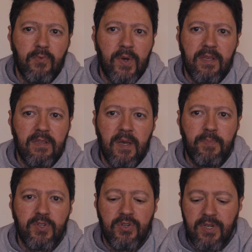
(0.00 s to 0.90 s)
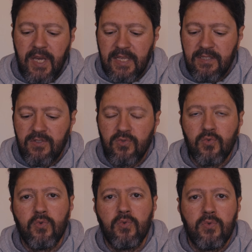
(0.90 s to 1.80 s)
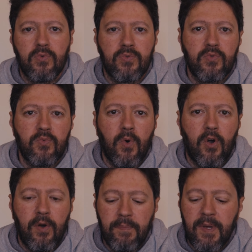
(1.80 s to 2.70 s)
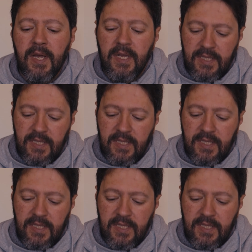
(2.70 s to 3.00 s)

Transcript: When the temperature gets too warm,